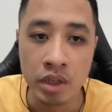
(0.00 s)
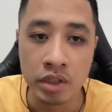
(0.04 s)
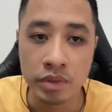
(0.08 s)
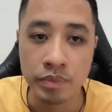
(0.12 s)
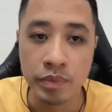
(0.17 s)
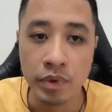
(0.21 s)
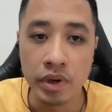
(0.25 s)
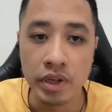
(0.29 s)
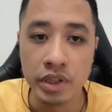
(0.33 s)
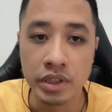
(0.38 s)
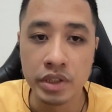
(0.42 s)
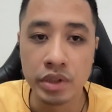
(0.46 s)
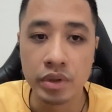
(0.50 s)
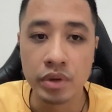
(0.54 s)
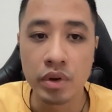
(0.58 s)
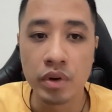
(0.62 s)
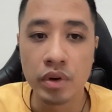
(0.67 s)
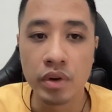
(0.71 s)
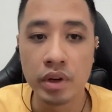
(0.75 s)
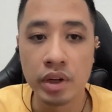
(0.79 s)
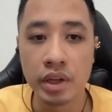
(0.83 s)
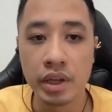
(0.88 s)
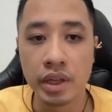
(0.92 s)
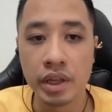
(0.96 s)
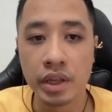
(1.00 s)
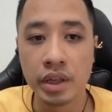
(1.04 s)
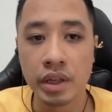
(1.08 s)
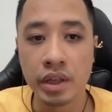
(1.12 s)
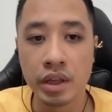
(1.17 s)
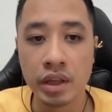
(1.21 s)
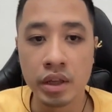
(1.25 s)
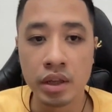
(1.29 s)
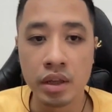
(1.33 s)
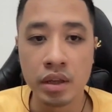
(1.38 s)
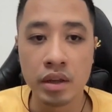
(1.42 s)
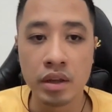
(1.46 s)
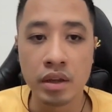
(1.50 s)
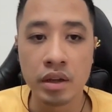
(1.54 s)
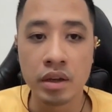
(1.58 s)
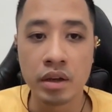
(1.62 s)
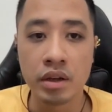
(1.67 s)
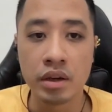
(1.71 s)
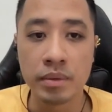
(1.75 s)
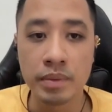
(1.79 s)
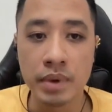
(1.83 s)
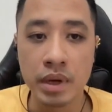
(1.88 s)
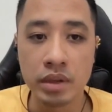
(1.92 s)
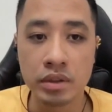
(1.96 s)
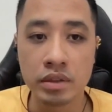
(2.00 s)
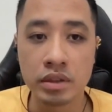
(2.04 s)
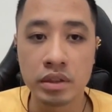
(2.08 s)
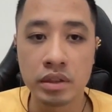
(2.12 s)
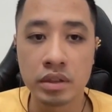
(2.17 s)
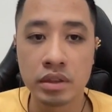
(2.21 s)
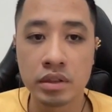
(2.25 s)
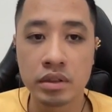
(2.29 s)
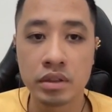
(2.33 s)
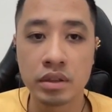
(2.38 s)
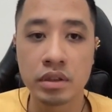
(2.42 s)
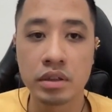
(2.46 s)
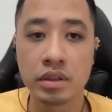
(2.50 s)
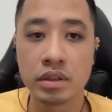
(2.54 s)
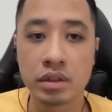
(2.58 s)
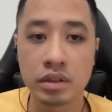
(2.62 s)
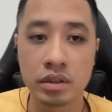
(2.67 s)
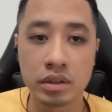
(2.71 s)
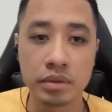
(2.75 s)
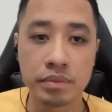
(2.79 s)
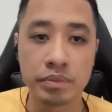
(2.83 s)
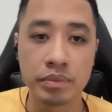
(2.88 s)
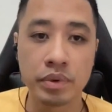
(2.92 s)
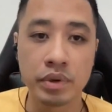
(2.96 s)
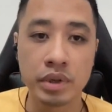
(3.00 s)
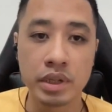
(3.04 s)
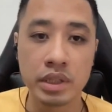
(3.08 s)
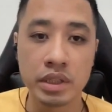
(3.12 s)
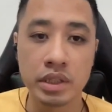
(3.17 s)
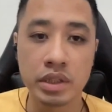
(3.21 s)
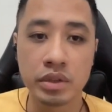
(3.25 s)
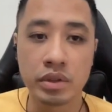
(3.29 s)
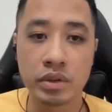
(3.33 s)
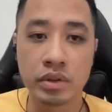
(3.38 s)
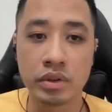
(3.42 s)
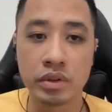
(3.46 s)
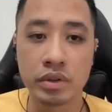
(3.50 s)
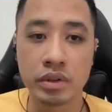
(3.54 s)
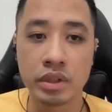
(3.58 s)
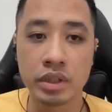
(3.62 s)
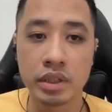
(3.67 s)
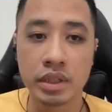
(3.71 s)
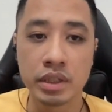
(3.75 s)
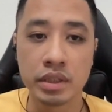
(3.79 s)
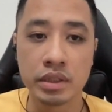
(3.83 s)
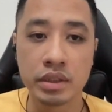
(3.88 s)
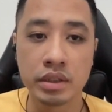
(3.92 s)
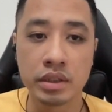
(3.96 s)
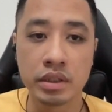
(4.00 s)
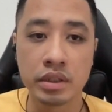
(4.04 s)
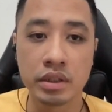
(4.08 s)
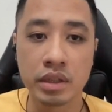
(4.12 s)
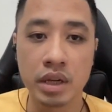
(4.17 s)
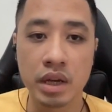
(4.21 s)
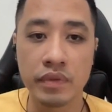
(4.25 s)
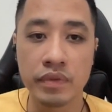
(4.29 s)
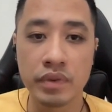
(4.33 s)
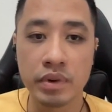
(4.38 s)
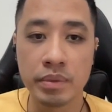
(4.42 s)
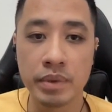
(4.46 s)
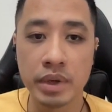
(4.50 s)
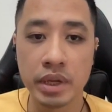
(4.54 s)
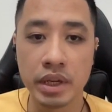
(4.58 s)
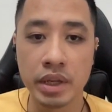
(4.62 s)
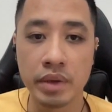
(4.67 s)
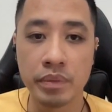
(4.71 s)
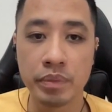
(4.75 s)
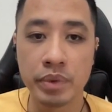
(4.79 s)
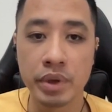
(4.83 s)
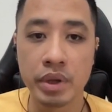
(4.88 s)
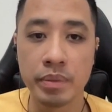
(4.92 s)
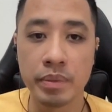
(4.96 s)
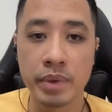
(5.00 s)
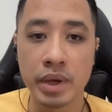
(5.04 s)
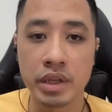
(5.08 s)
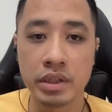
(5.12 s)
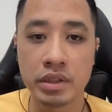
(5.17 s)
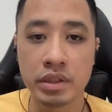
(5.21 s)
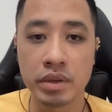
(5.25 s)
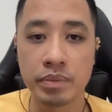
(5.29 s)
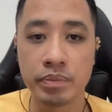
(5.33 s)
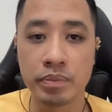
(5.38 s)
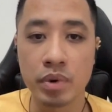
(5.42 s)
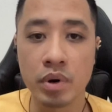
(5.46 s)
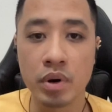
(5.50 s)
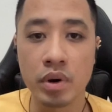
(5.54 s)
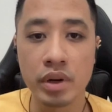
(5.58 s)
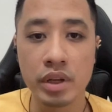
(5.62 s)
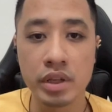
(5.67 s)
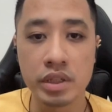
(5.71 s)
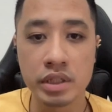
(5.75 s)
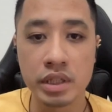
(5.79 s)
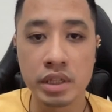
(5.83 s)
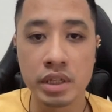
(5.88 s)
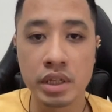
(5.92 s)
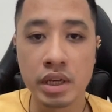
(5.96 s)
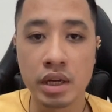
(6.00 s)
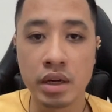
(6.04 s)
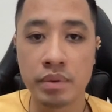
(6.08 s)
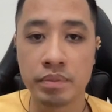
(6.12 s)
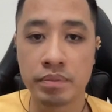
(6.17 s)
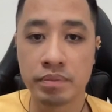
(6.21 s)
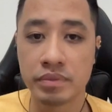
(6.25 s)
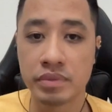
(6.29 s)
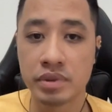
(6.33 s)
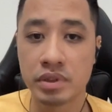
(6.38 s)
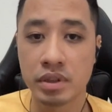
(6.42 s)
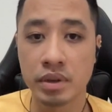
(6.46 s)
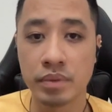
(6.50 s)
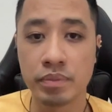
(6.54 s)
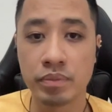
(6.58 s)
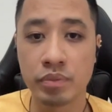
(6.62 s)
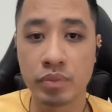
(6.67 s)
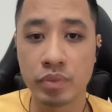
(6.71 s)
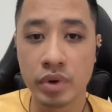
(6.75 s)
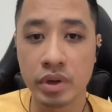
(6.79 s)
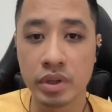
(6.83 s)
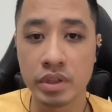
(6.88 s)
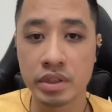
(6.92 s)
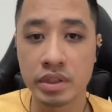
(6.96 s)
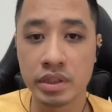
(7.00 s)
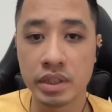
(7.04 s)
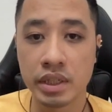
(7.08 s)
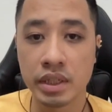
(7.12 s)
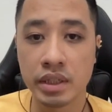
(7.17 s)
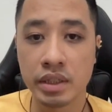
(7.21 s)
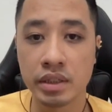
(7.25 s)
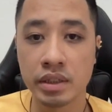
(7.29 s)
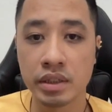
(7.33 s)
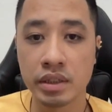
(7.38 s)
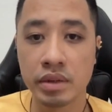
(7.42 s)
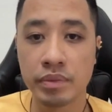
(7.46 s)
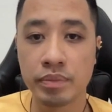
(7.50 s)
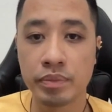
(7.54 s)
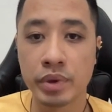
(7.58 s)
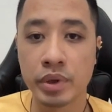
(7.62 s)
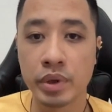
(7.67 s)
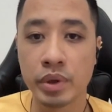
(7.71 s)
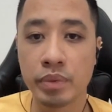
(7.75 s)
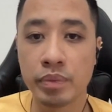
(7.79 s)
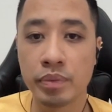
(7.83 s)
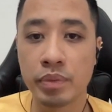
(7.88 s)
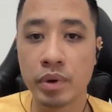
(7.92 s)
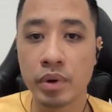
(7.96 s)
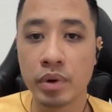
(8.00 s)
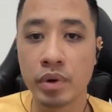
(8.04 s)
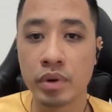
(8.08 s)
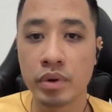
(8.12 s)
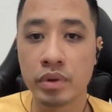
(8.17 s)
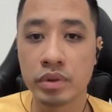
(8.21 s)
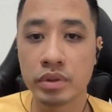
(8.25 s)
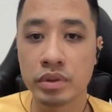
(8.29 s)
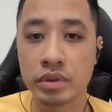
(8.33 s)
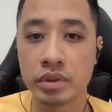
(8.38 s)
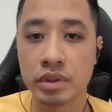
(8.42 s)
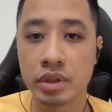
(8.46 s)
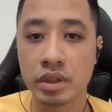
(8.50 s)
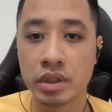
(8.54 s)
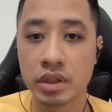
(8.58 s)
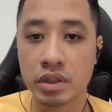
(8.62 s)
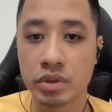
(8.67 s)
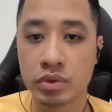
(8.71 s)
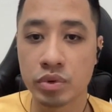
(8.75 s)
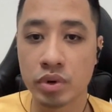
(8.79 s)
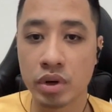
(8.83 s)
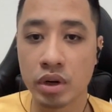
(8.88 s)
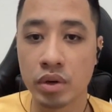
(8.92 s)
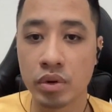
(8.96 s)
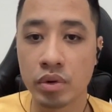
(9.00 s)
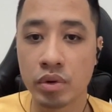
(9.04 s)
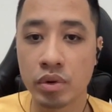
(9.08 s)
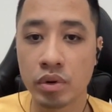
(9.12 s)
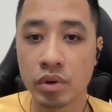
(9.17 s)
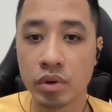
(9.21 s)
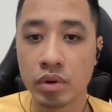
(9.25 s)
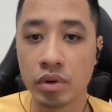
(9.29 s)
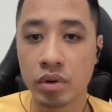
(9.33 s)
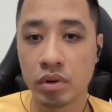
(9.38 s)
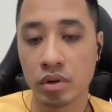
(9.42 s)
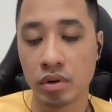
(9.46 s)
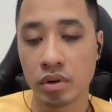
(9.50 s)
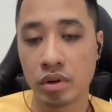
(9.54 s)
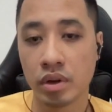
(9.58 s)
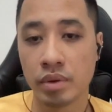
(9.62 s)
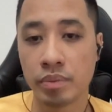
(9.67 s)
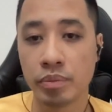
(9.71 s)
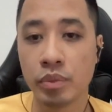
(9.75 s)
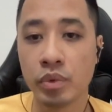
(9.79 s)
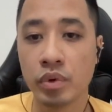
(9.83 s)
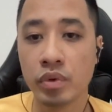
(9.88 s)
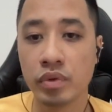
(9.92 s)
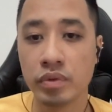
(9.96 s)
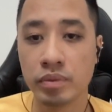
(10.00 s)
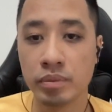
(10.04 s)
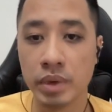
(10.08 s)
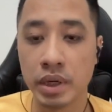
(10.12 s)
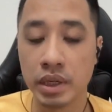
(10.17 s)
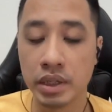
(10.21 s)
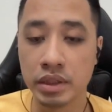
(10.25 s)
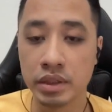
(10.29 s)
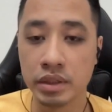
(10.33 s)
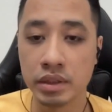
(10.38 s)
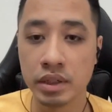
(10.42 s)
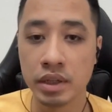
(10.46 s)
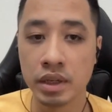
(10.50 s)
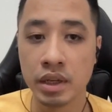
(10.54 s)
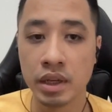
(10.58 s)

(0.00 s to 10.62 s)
Politically, about the politically, the government implemented a policy of suppressing the people's struggle movement.